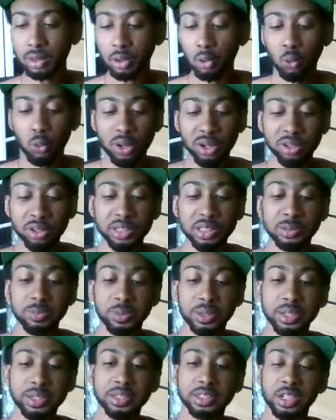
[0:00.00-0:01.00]
where these
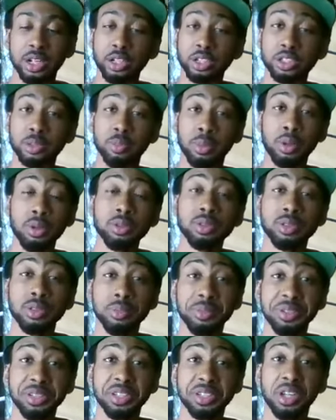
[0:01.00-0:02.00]
planets are supposed to
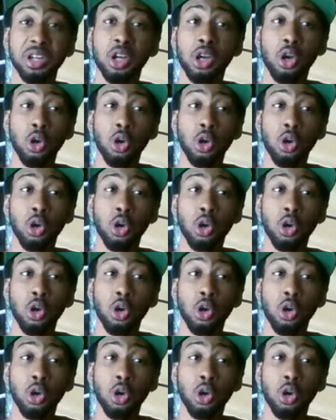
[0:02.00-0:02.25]
be.